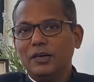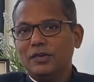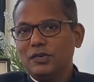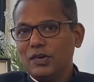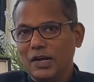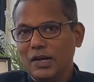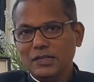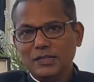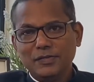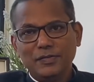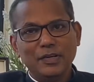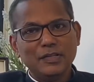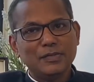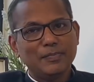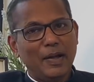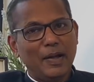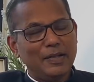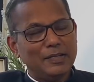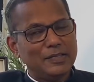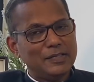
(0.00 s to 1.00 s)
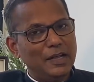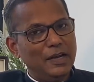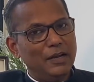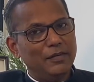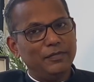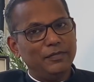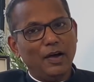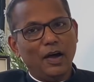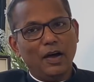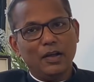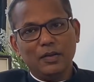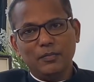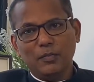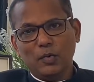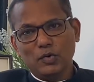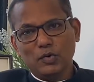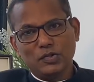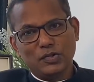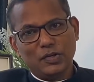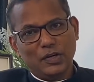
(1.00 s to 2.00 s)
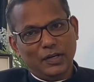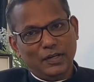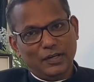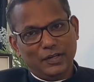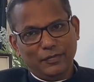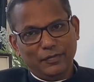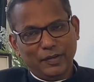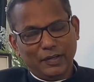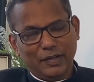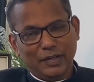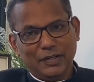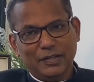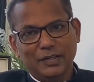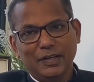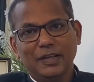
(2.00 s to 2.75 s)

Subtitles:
Transfers by itself are emotionally difficult.